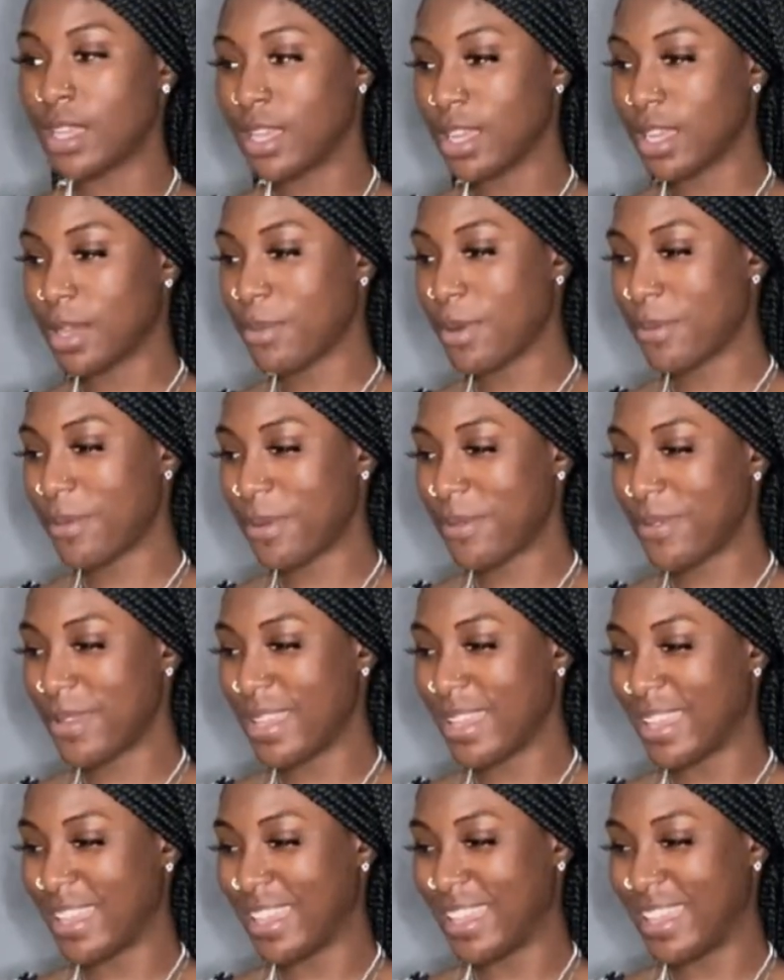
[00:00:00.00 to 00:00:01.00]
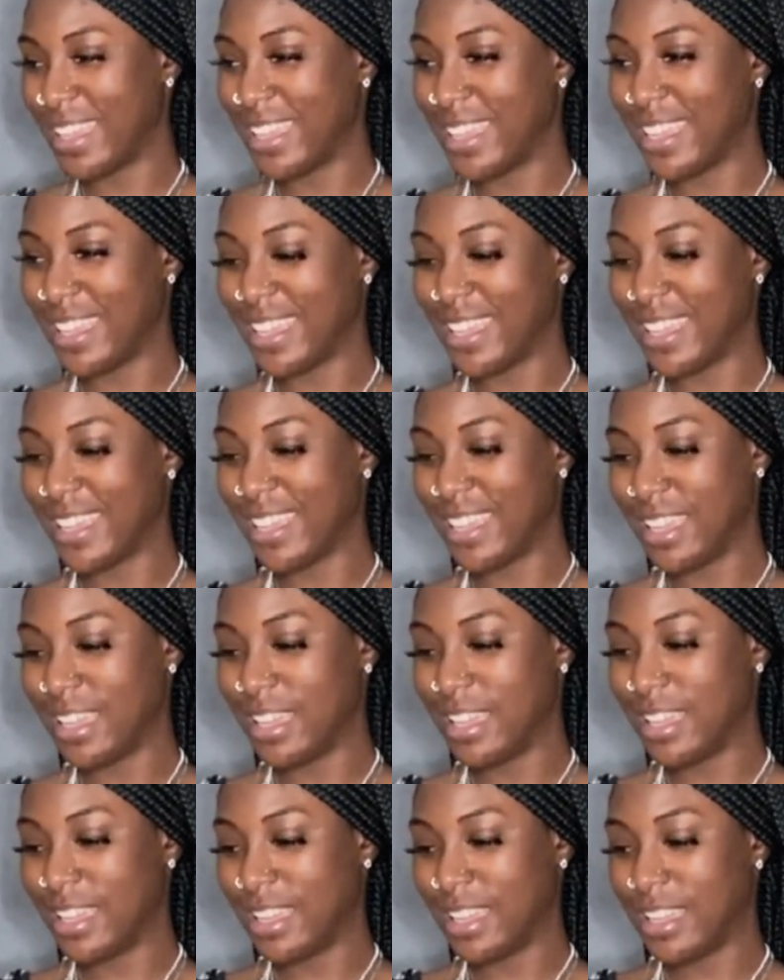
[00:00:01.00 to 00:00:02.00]
Come on, baby.
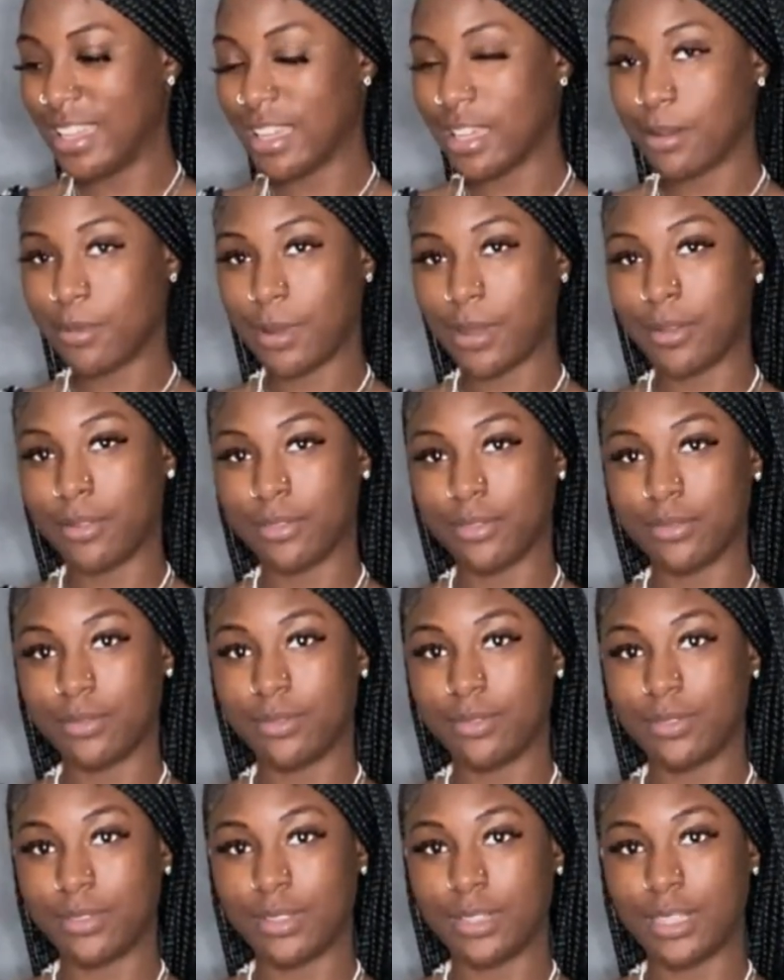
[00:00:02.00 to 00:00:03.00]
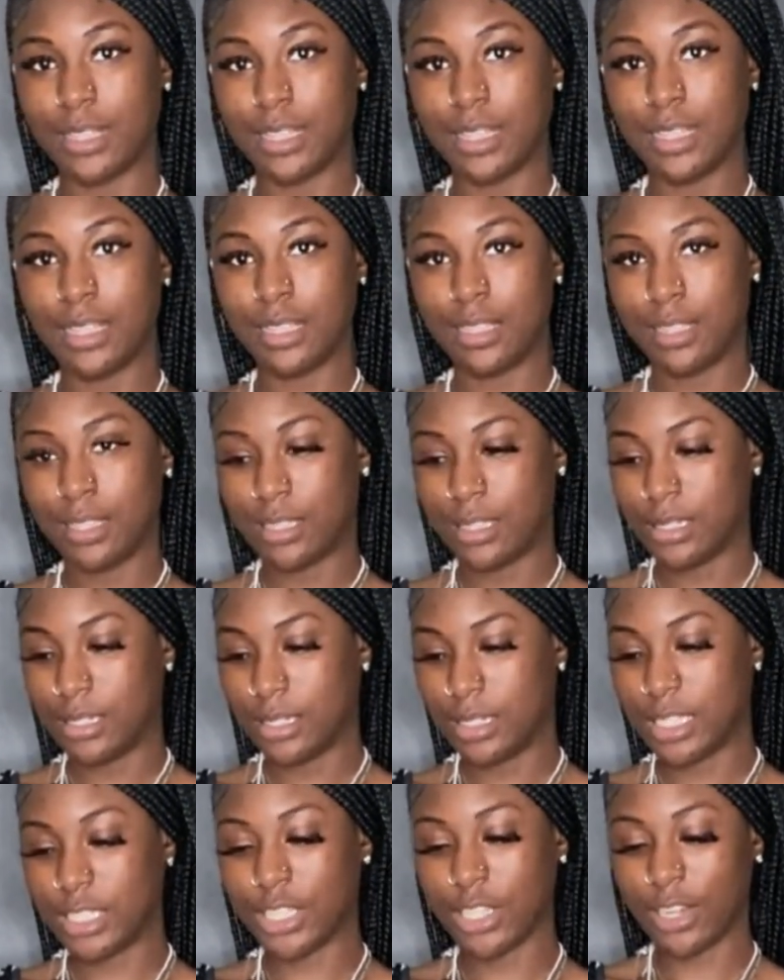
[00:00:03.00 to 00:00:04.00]
Come on.
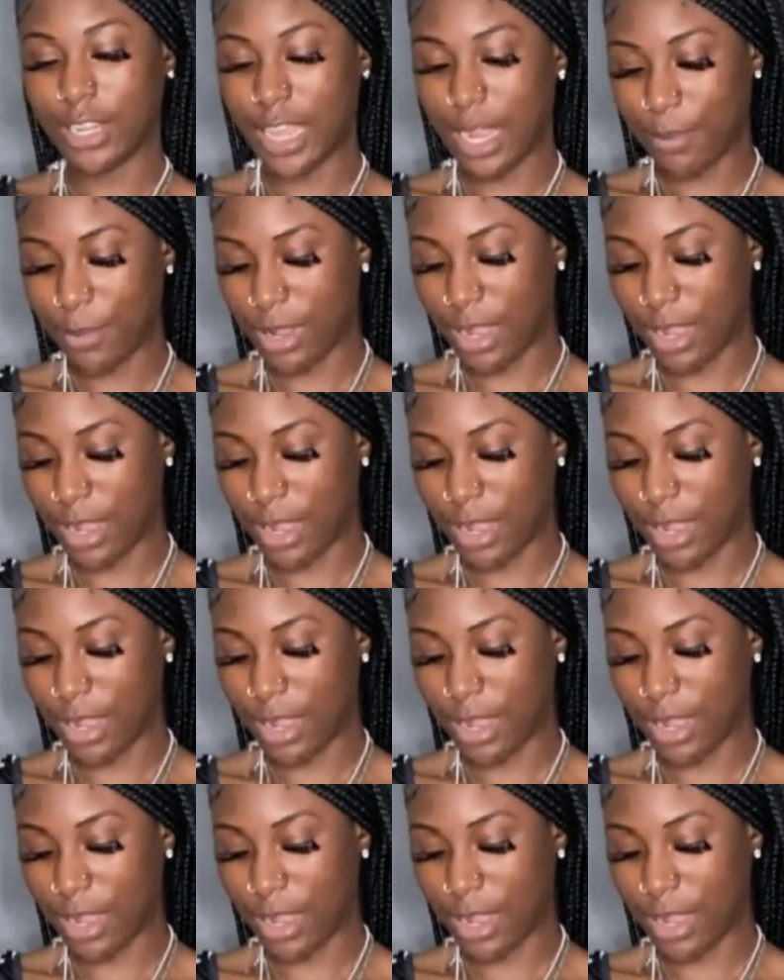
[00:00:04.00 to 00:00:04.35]
Let's show the camera